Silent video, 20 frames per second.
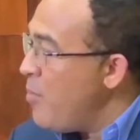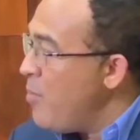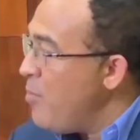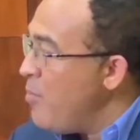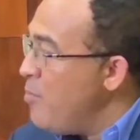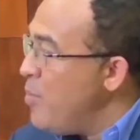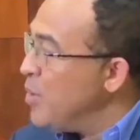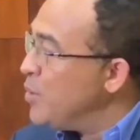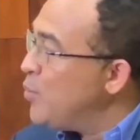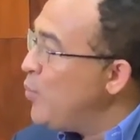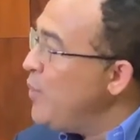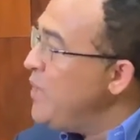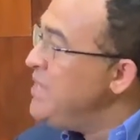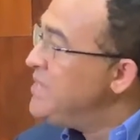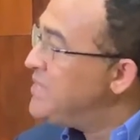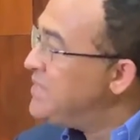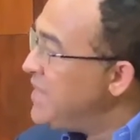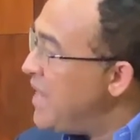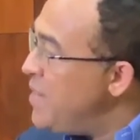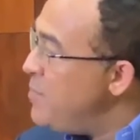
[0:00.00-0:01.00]
But we
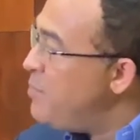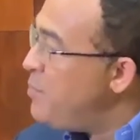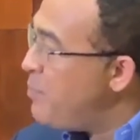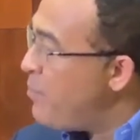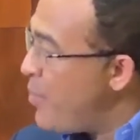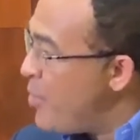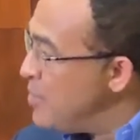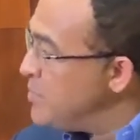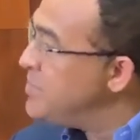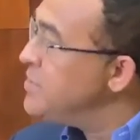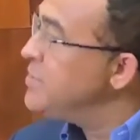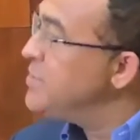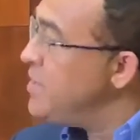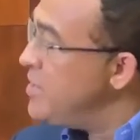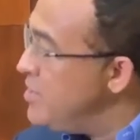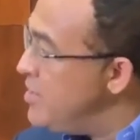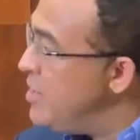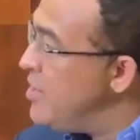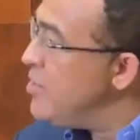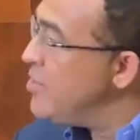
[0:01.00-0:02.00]
send persons
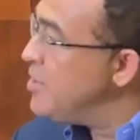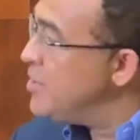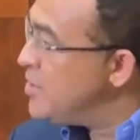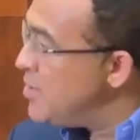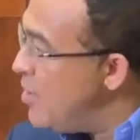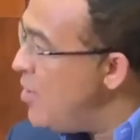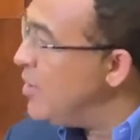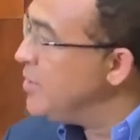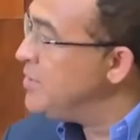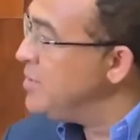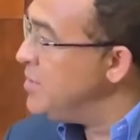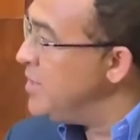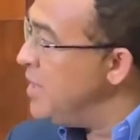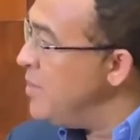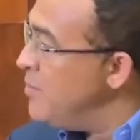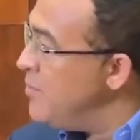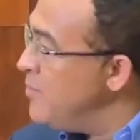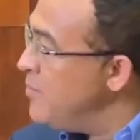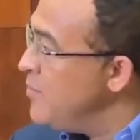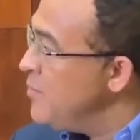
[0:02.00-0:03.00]
in there to talk to
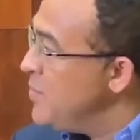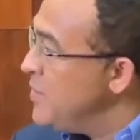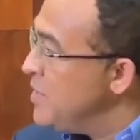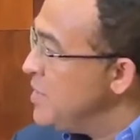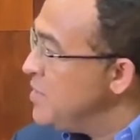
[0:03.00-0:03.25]
them,